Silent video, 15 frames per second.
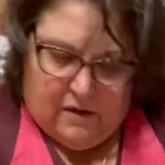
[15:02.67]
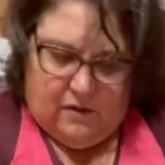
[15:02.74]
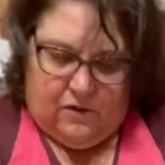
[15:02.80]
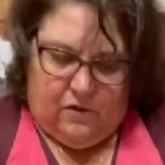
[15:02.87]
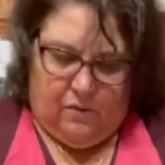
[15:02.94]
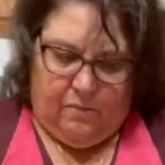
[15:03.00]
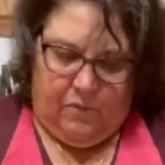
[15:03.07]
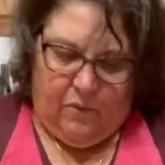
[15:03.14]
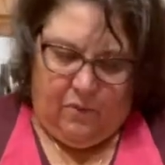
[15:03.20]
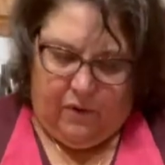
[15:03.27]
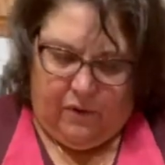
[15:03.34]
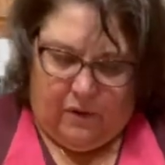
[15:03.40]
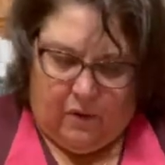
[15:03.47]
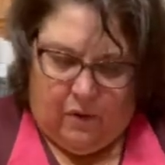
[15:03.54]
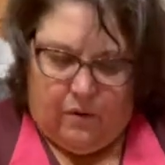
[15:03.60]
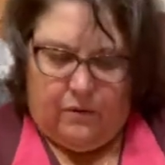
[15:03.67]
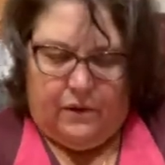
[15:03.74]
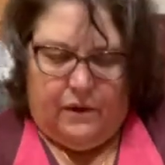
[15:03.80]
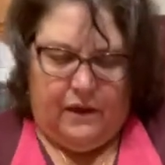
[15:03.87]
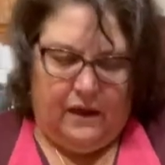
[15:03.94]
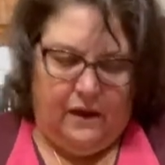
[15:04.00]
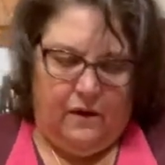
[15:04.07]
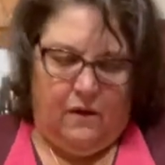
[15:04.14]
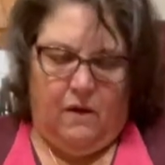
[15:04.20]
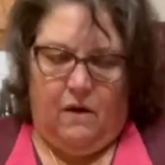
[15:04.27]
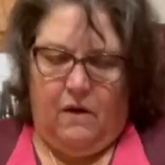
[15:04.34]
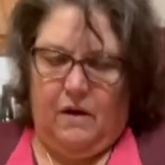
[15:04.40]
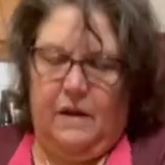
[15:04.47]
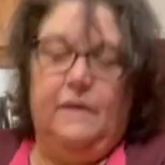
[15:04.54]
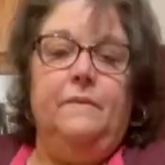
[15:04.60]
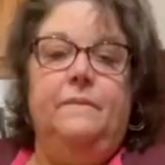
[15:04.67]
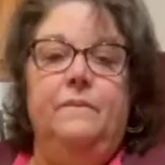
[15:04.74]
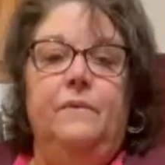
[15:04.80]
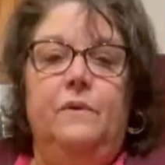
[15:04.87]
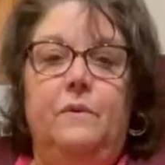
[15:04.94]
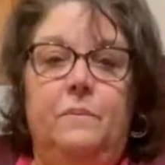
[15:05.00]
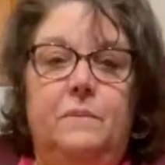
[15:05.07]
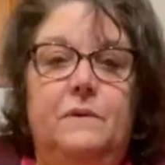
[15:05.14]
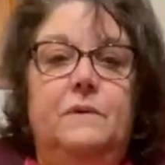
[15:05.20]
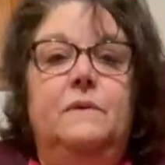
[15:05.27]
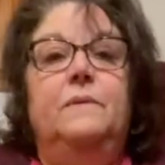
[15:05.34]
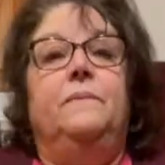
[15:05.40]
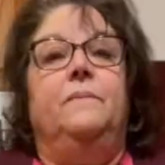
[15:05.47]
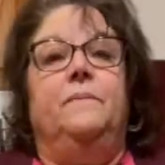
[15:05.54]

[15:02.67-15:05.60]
Don't pour the whole thing on. Oops.